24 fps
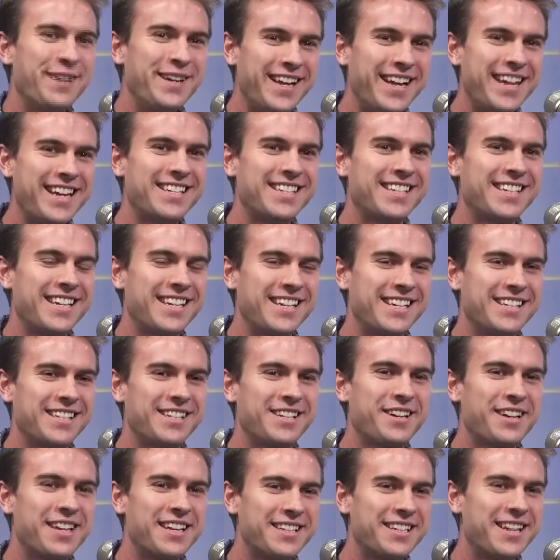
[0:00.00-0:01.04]
Hastings,
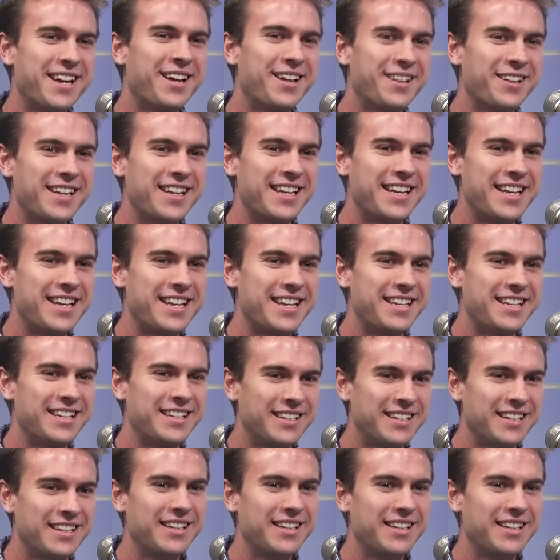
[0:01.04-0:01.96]
you can tell that he